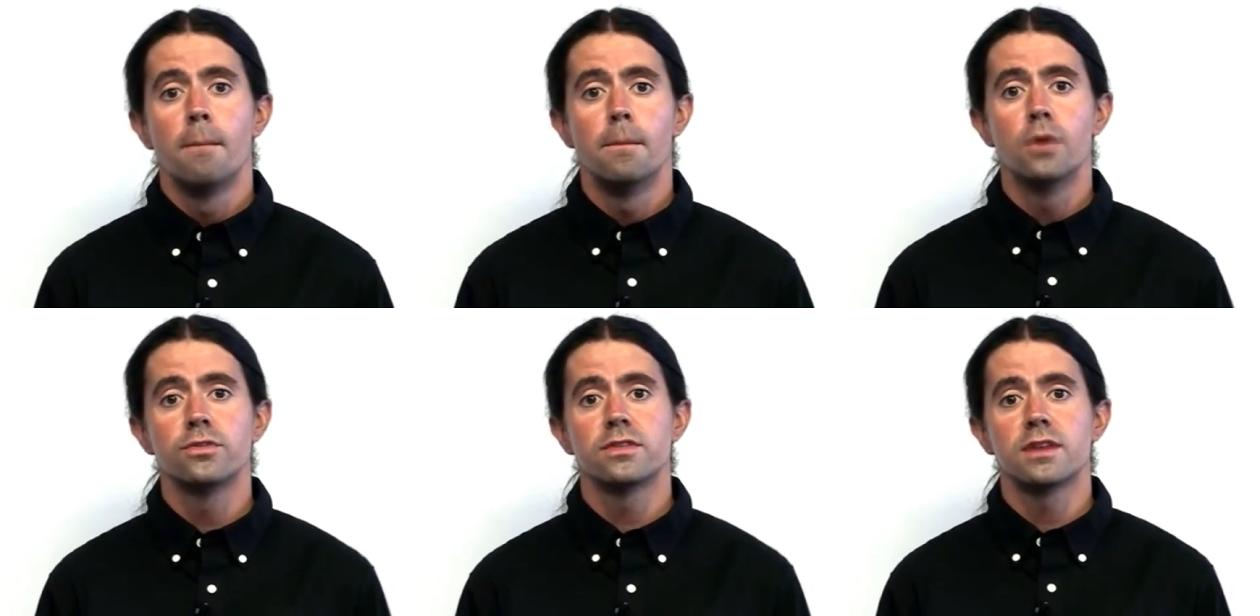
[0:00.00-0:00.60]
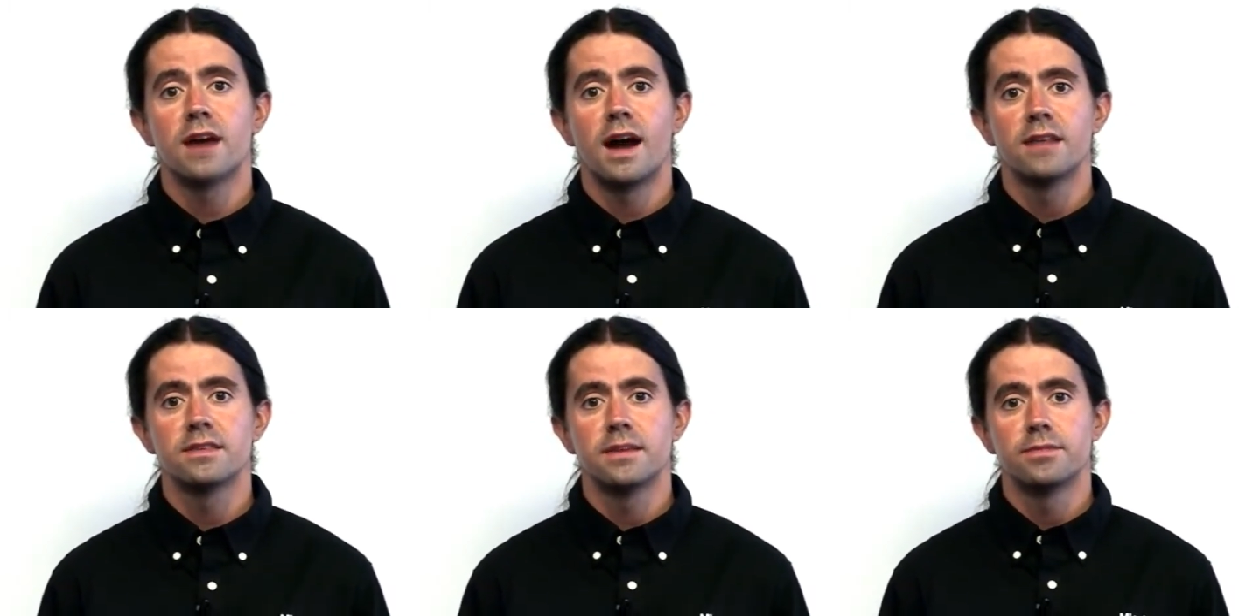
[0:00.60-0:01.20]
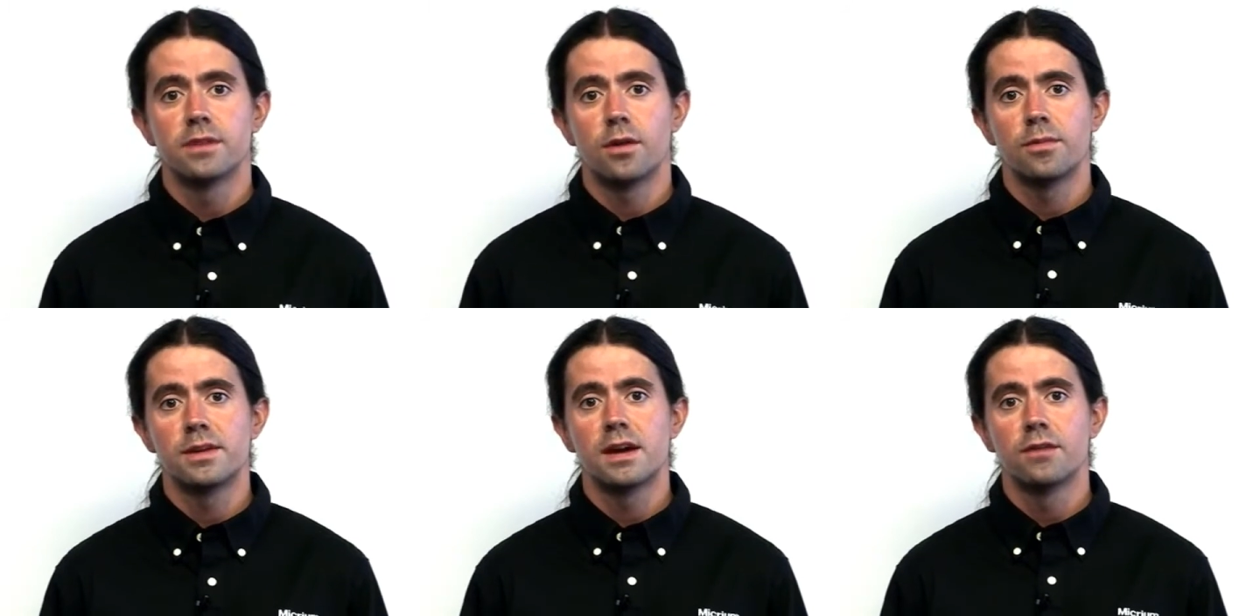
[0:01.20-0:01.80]
most of the concepts that I
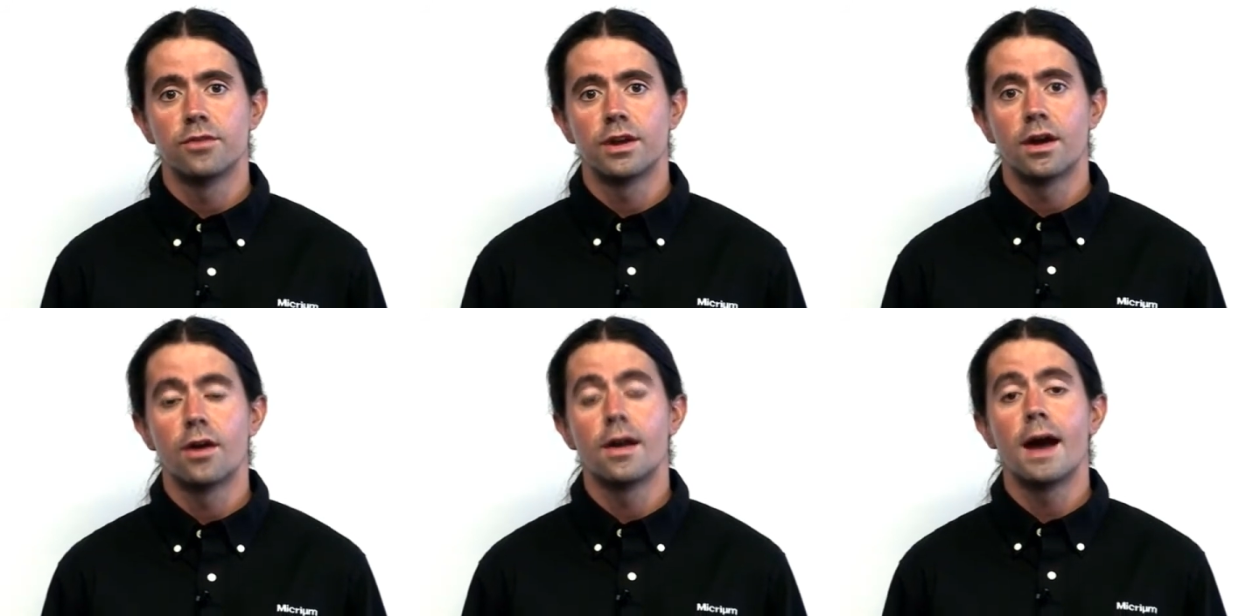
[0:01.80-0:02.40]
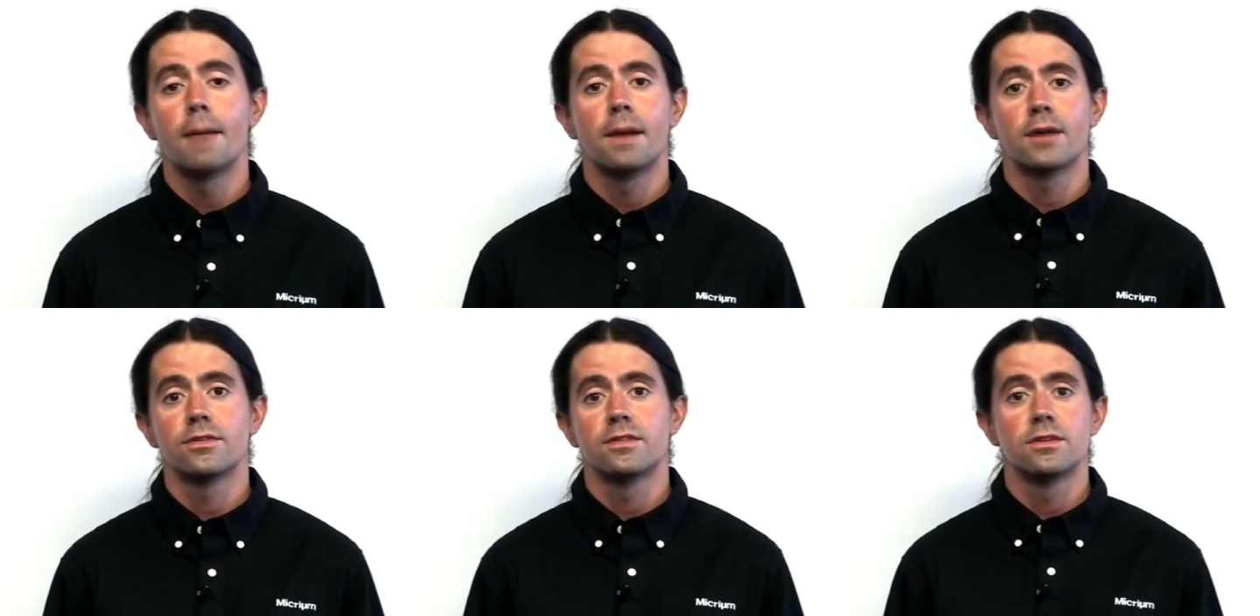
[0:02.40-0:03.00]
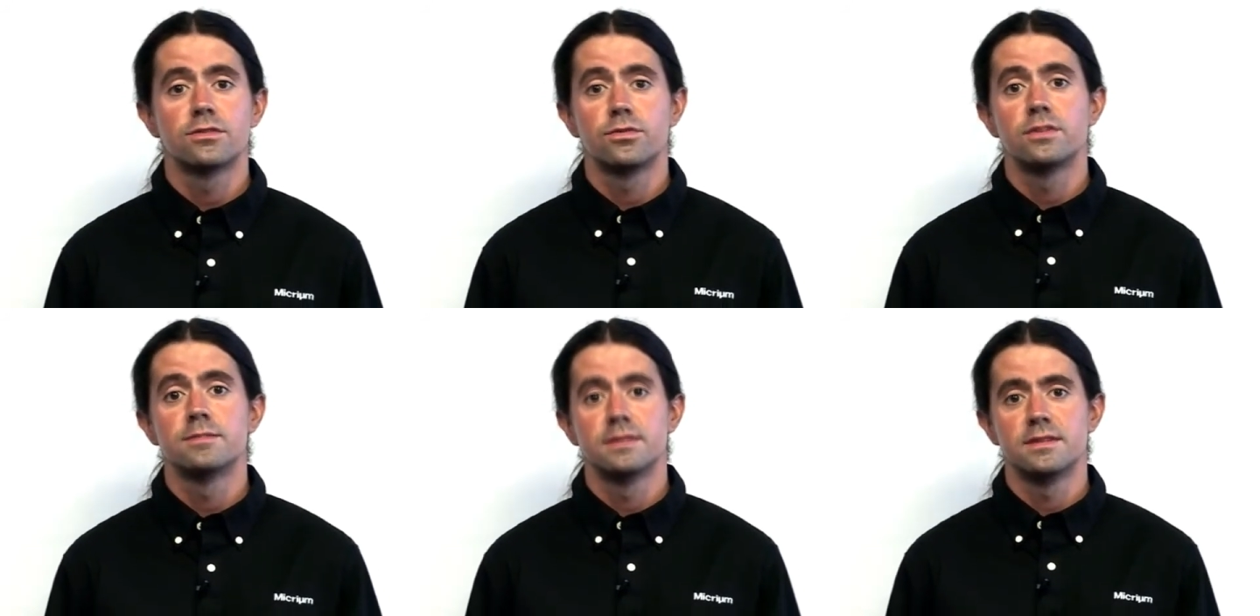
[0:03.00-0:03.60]
will be covering are not
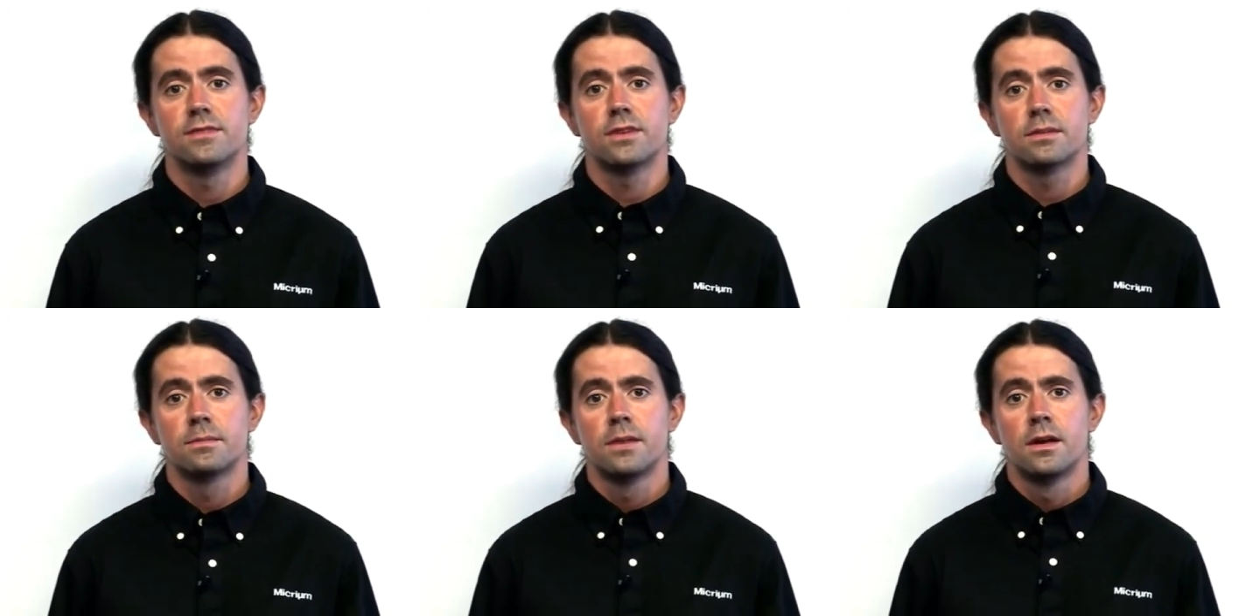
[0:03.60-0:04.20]
MicroCOS3 specific.